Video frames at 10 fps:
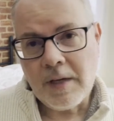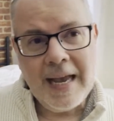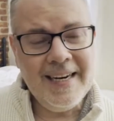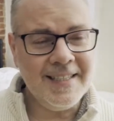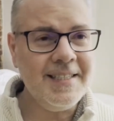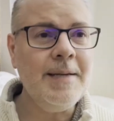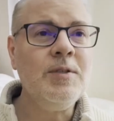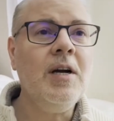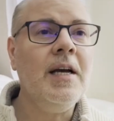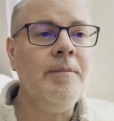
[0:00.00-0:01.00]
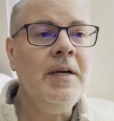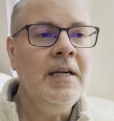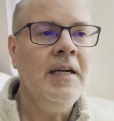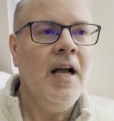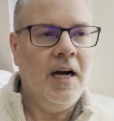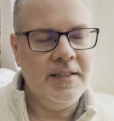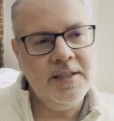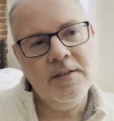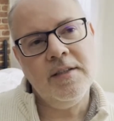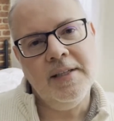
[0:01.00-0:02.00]
And at the same time,
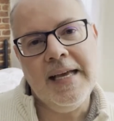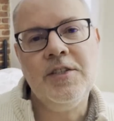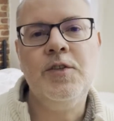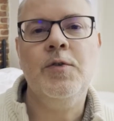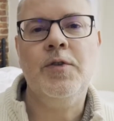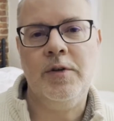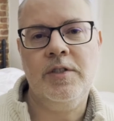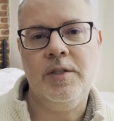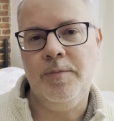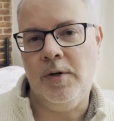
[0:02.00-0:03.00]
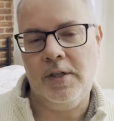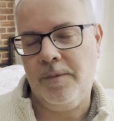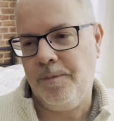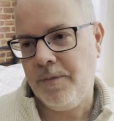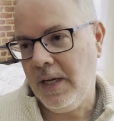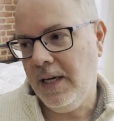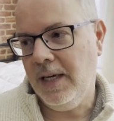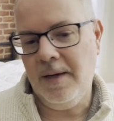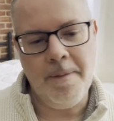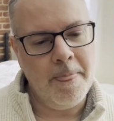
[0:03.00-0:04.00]
until the last two thirds of the book,
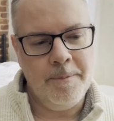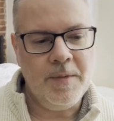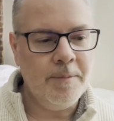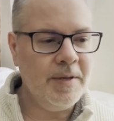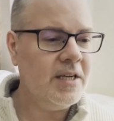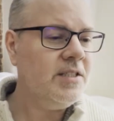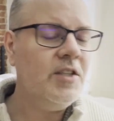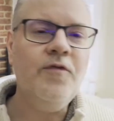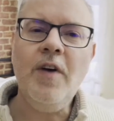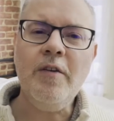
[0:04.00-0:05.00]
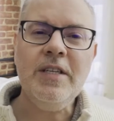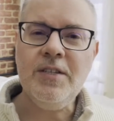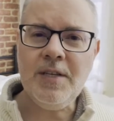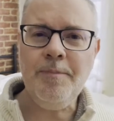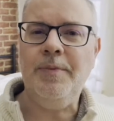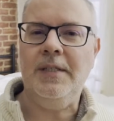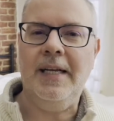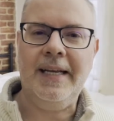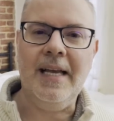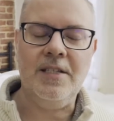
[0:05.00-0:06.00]
uh, because it's very simple,
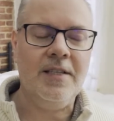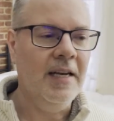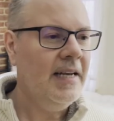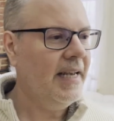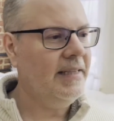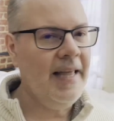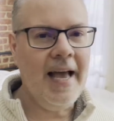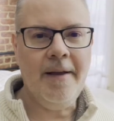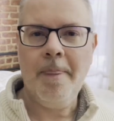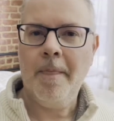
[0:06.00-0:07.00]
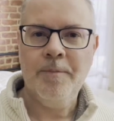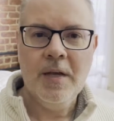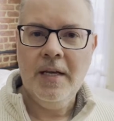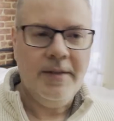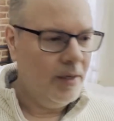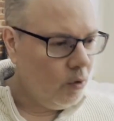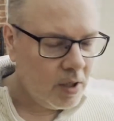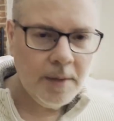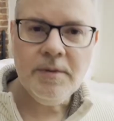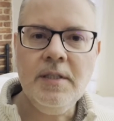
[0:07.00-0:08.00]
I guess, in that they all
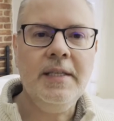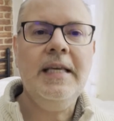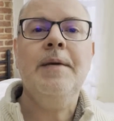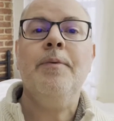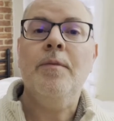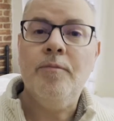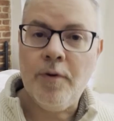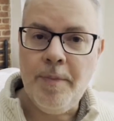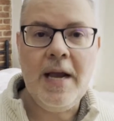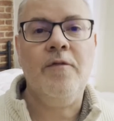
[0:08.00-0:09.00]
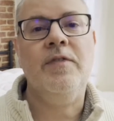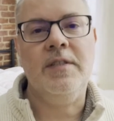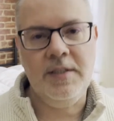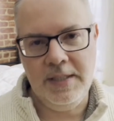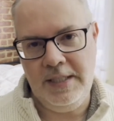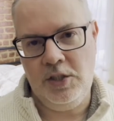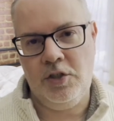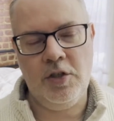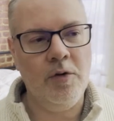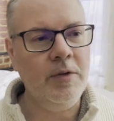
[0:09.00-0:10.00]
come the keep and prepare for the
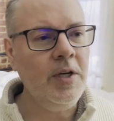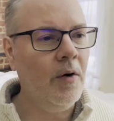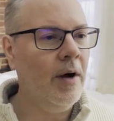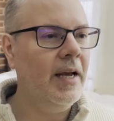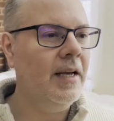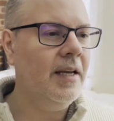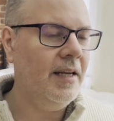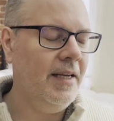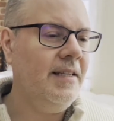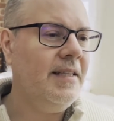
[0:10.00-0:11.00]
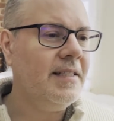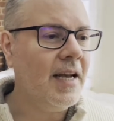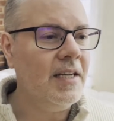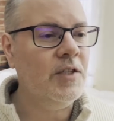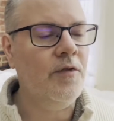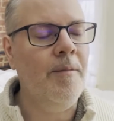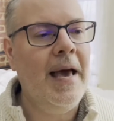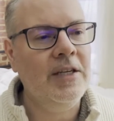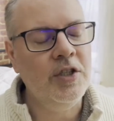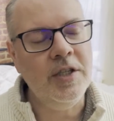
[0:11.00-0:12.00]
siege. So, you know, I, in these kinds of
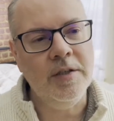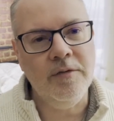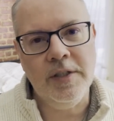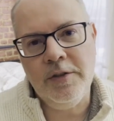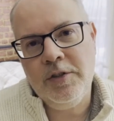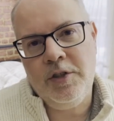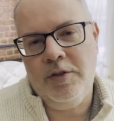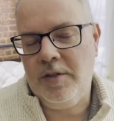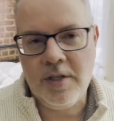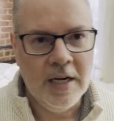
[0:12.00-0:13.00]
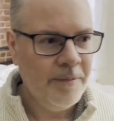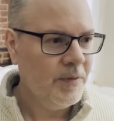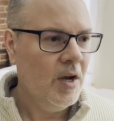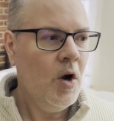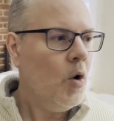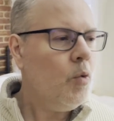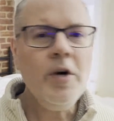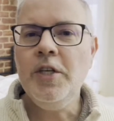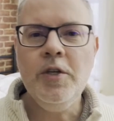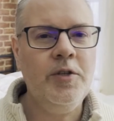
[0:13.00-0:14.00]
imaginative literatures,
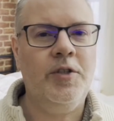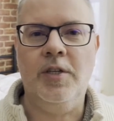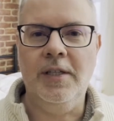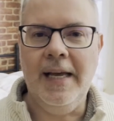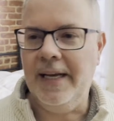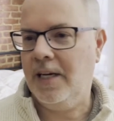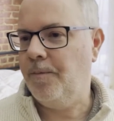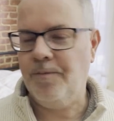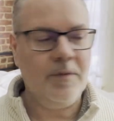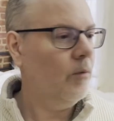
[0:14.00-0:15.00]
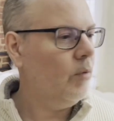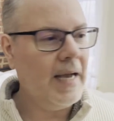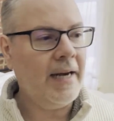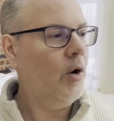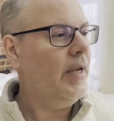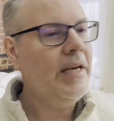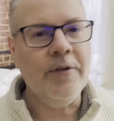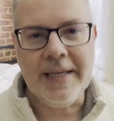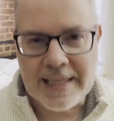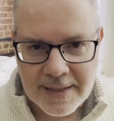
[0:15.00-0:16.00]
we're used to like we got to go
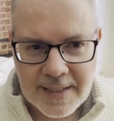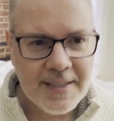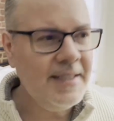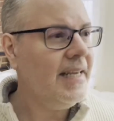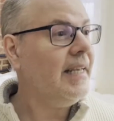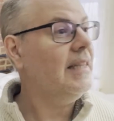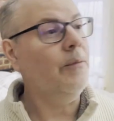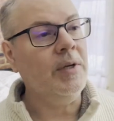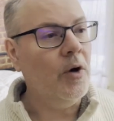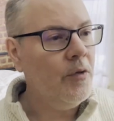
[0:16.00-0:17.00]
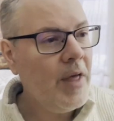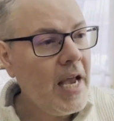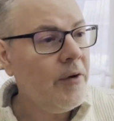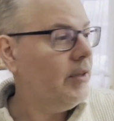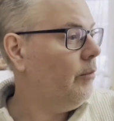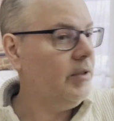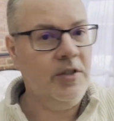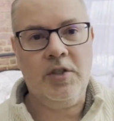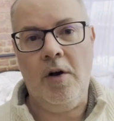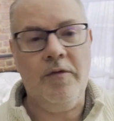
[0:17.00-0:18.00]
here and get this thing, and then we go there, and then we
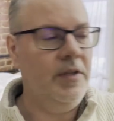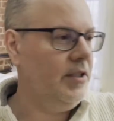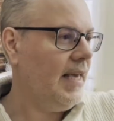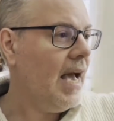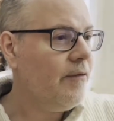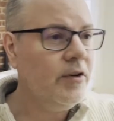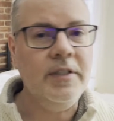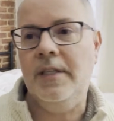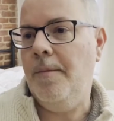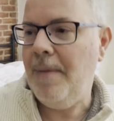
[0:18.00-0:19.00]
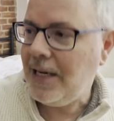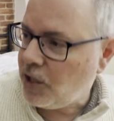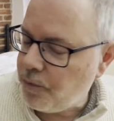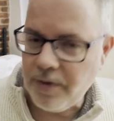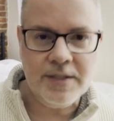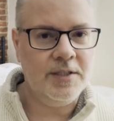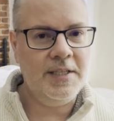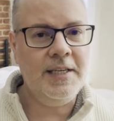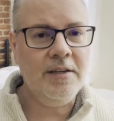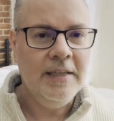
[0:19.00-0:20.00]
discover this cavern, and then magic brings us
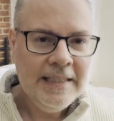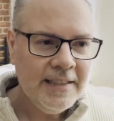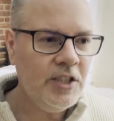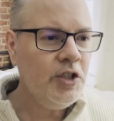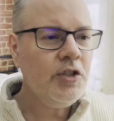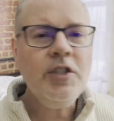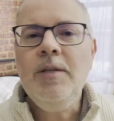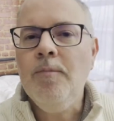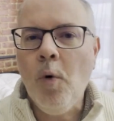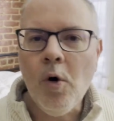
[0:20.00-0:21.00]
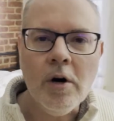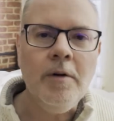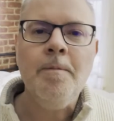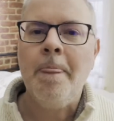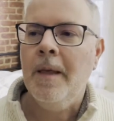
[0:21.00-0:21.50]
here. There's usually more